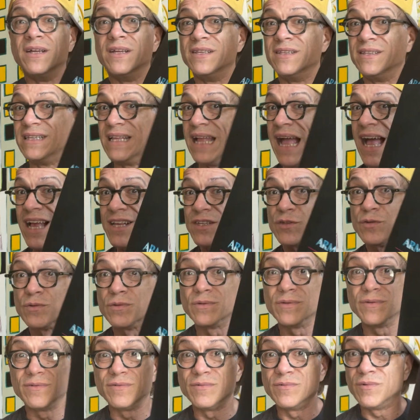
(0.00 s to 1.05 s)
that's
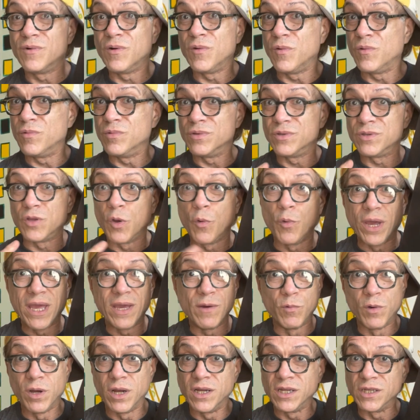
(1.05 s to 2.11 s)
the way it
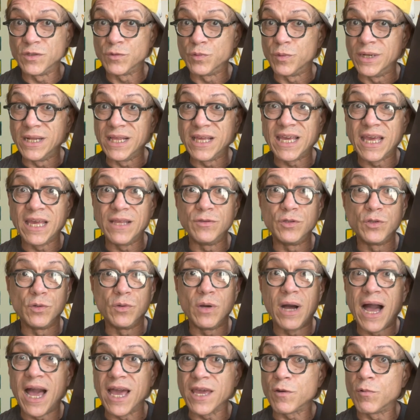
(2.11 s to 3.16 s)
was when it came to
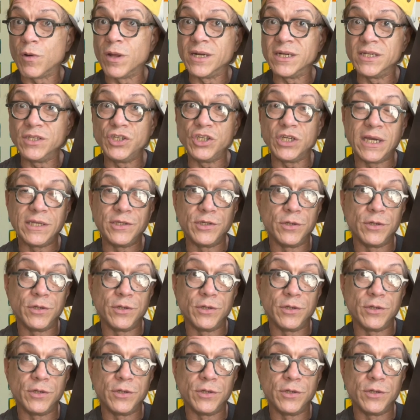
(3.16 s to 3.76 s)
high quality G.I.